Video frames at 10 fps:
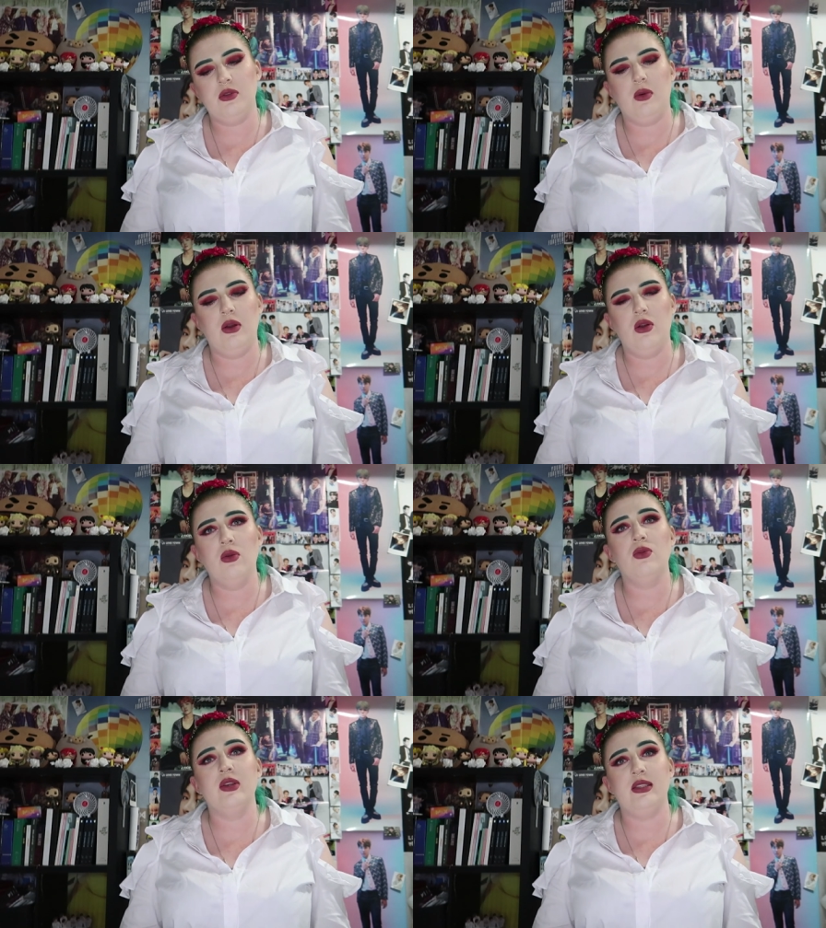so I
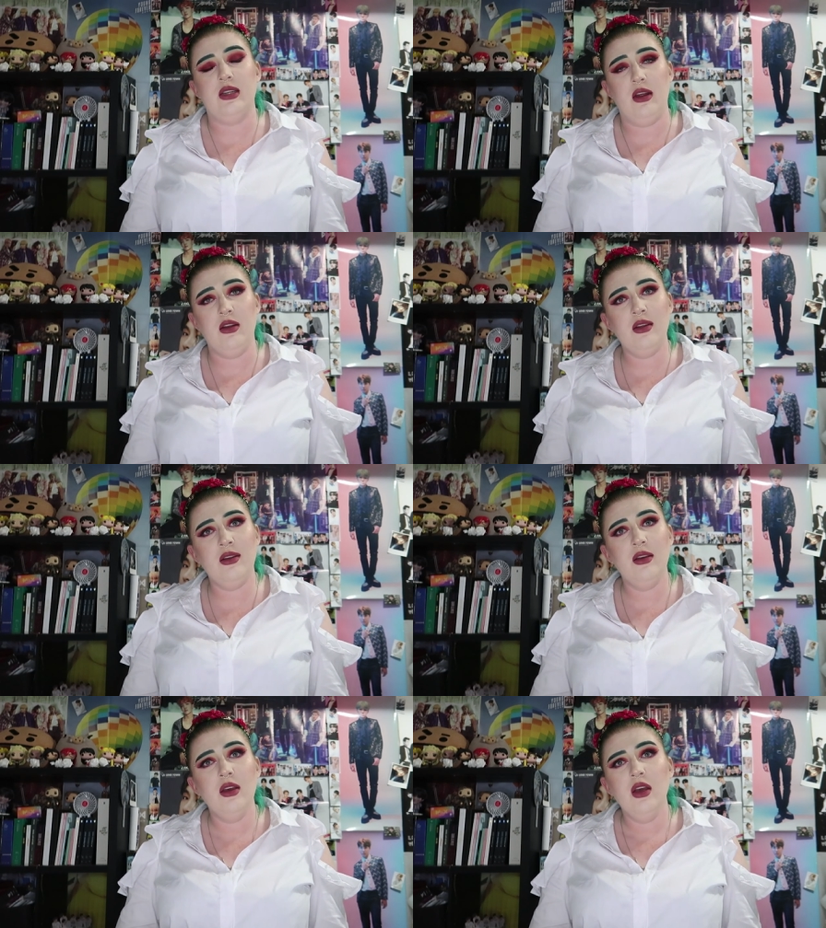know the
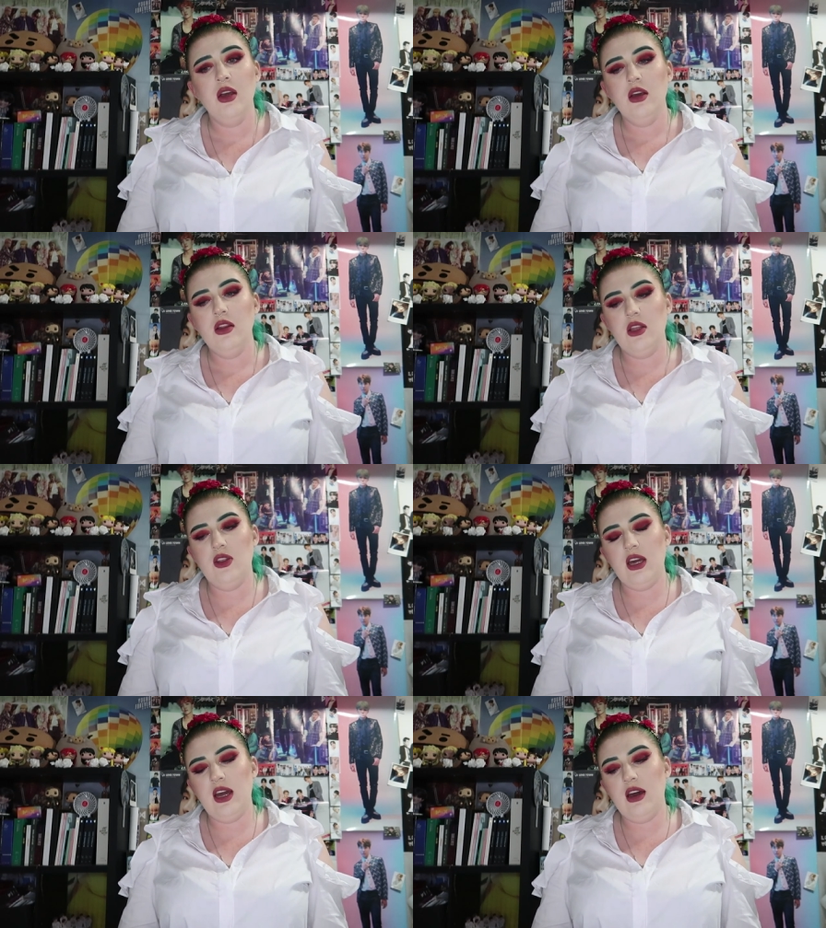standard that
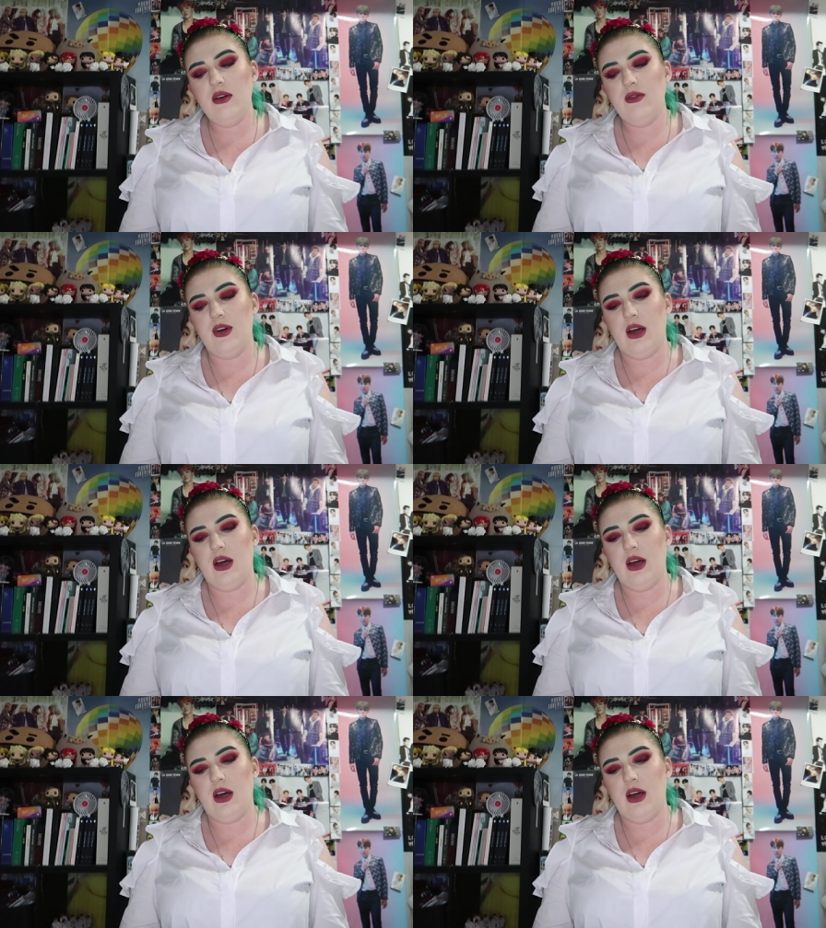they have.